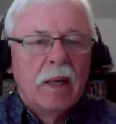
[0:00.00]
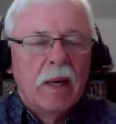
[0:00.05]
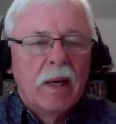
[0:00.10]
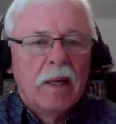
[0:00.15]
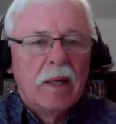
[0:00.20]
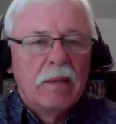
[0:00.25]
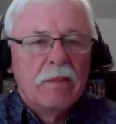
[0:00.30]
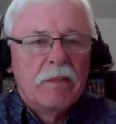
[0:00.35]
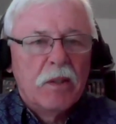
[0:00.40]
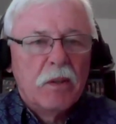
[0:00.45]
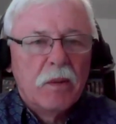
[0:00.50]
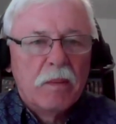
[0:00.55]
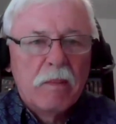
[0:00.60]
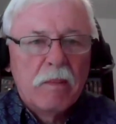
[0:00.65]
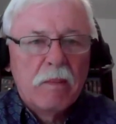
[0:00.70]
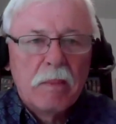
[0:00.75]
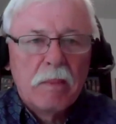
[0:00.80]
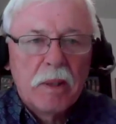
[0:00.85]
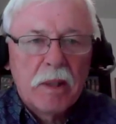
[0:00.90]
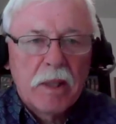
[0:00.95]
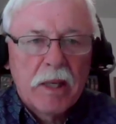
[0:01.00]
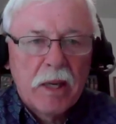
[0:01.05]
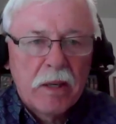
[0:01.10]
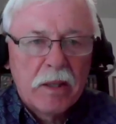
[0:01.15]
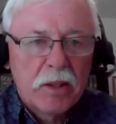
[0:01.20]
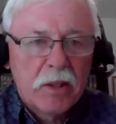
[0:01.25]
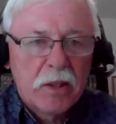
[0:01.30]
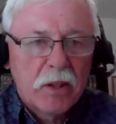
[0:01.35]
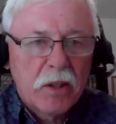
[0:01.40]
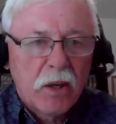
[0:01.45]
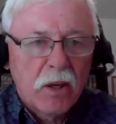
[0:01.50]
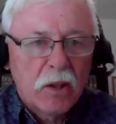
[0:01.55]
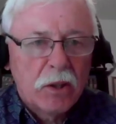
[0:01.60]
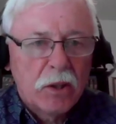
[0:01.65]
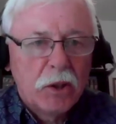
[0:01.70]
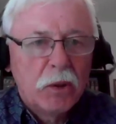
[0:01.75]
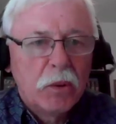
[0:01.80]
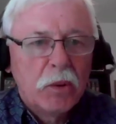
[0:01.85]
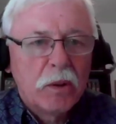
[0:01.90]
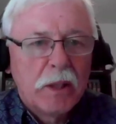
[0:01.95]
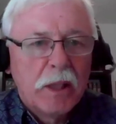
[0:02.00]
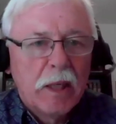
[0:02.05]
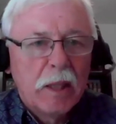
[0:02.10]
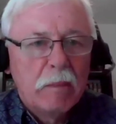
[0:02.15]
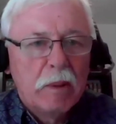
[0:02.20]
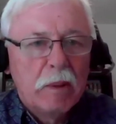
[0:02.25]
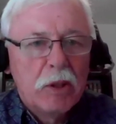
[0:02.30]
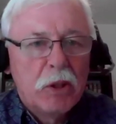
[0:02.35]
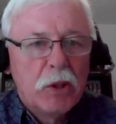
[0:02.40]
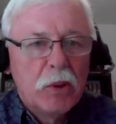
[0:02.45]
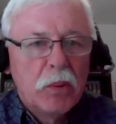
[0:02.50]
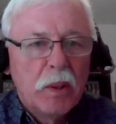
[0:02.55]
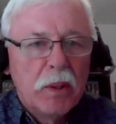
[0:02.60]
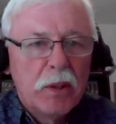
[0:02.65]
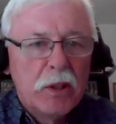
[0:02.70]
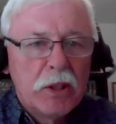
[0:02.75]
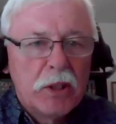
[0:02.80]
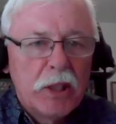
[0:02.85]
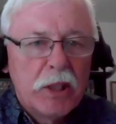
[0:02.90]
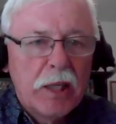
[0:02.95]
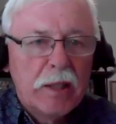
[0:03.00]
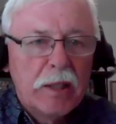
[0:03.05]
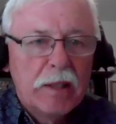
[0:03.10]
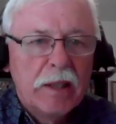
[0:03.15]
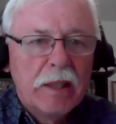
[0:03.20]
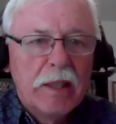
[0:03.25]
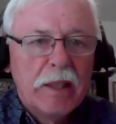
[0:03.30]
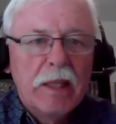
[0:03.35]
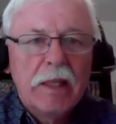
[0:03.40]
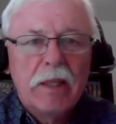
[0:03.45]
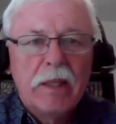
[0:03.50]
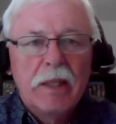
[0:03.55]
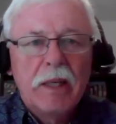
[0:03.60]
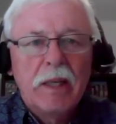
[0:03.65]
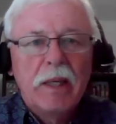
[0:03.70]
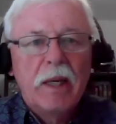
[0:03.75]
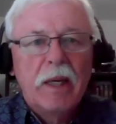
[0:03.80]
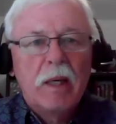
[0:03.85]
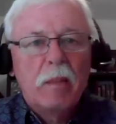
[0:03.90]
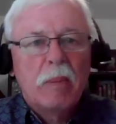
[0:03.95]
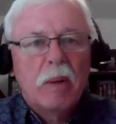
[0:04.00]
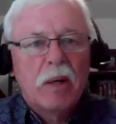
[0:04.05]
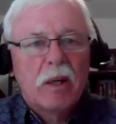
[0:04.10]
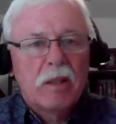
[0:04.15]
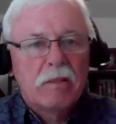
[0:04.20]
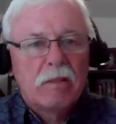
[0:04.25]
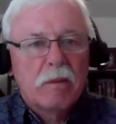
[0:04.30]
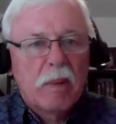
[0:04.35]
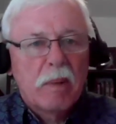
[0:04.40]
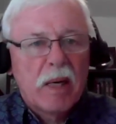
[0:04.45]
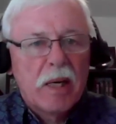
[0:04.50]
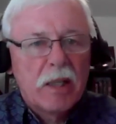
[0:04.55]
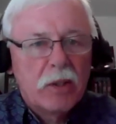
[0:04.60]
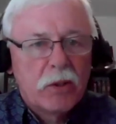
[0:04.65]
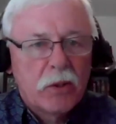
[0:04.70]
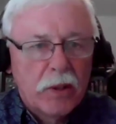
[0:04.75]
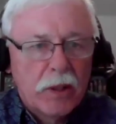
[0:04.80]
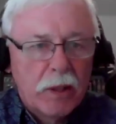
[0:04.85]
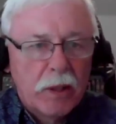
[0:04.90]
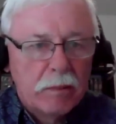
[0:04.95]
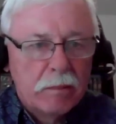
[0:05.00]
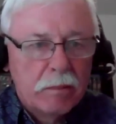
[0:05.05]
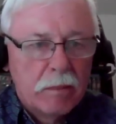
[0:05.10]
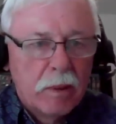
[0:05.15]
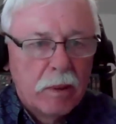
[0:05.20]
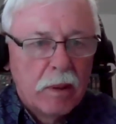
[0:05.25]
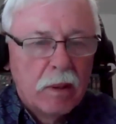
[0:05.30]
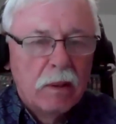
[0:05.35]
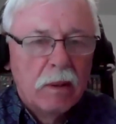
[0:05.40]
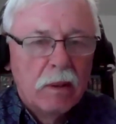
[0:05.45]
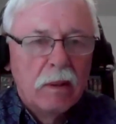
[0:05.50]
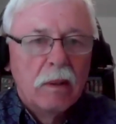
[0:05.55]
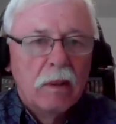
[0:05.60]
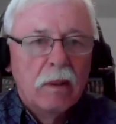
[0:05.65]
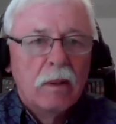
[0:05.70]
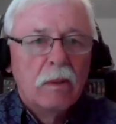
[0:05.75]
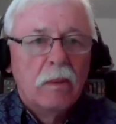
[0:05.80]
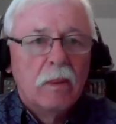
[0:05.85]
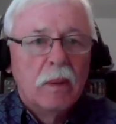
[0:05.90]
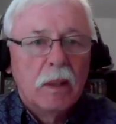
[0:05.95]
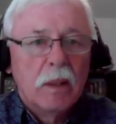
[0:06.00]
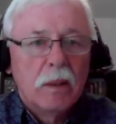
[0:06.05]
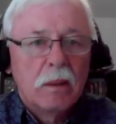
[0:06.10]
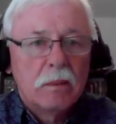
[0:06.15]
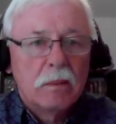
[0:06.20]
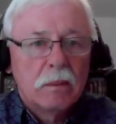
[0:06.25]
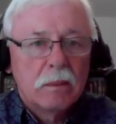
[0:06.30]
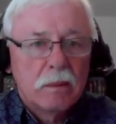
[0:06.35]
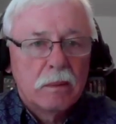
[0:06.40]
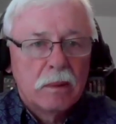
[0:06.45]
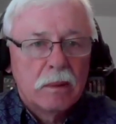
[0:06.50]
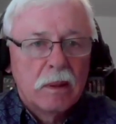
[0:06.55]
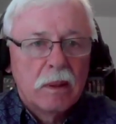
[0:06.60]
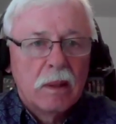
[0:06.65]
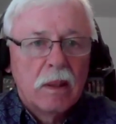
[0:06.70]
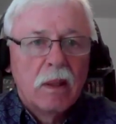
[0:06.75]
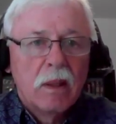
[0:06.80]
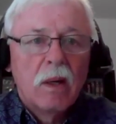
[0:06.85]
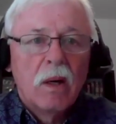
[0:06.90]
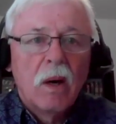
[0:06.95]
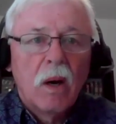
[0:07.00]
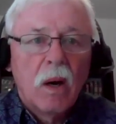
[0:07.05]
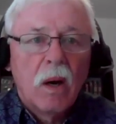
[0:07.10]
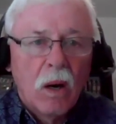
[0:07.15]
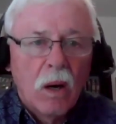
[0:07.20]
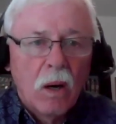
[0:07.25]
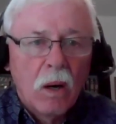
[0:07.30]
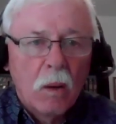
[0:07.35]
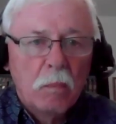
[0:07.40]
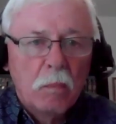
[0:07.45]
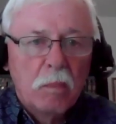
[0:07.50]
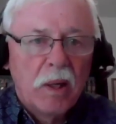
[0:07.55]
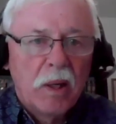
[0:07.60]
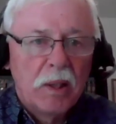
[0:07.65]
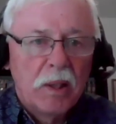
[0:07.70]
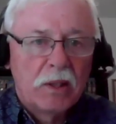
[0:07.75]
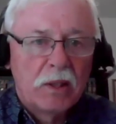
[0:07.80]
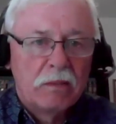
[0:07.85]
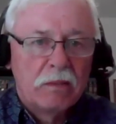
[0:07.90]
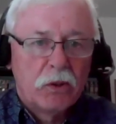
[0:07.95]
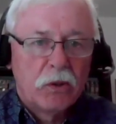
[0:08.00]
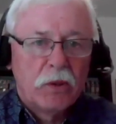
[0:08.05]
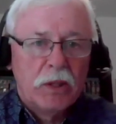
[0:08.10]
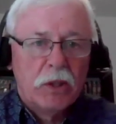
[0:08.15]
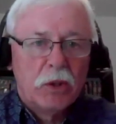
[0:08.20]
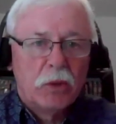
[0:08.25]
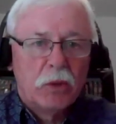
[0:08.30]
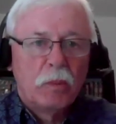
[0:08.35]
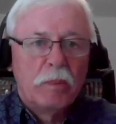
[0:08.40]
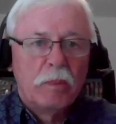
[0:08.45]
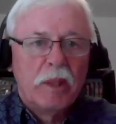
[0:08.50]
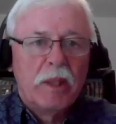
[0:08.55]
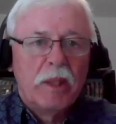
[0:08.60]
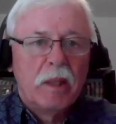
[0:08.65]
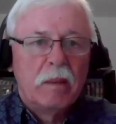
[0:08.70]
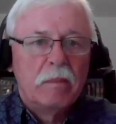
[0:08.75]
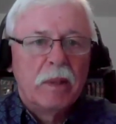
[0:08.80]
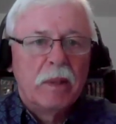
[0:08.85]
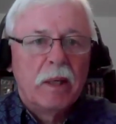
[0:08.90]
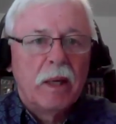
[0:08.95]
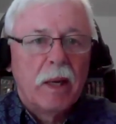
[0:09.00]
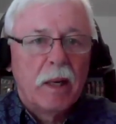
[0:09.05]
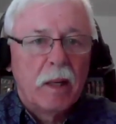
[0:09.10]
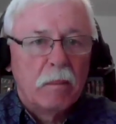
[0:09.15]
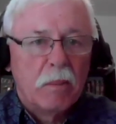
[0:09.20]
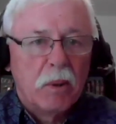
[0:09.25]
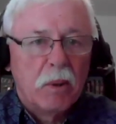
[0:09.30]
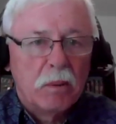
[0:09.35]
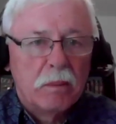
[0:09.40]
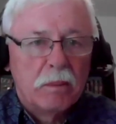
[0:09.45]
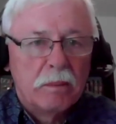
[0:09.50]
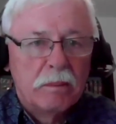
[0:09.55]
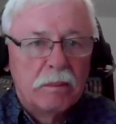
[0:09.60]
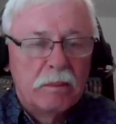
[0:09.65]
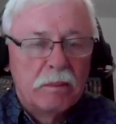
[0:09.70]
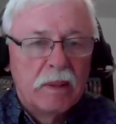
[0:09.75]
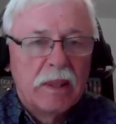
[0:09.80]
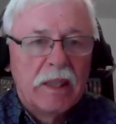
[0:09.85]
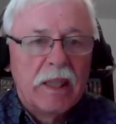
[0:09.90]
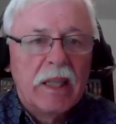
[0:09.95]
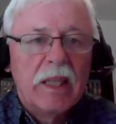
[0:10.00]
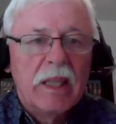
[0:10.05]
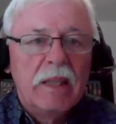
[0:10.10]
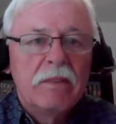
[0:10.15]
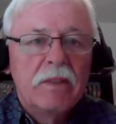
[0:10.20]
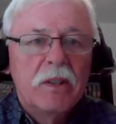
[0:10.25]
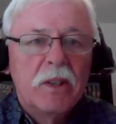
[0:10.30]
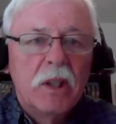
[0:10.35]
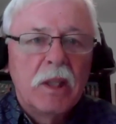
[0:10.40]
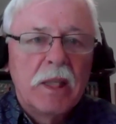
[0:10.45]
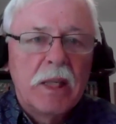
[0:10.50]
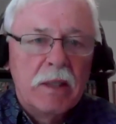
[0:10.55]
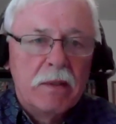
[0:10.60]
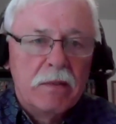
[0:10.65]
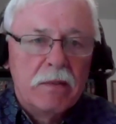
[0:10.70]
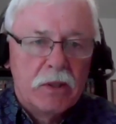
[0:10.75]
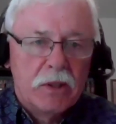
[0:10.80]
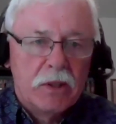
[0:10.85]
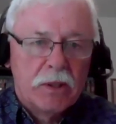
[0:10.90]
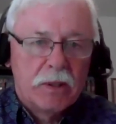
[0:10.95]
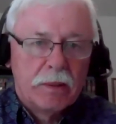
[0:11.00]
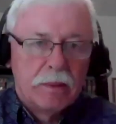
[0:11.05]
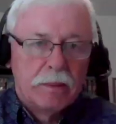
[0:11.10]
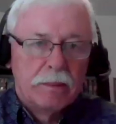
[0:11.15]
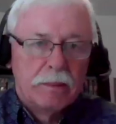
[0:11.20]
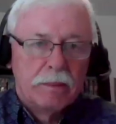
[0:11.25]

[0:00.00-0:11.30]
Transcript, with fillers: And if you remember a character called Yule Gibbons, you understand that he could eat any part of a pine tree. Well, all parts of trees will become edible, even the leaves.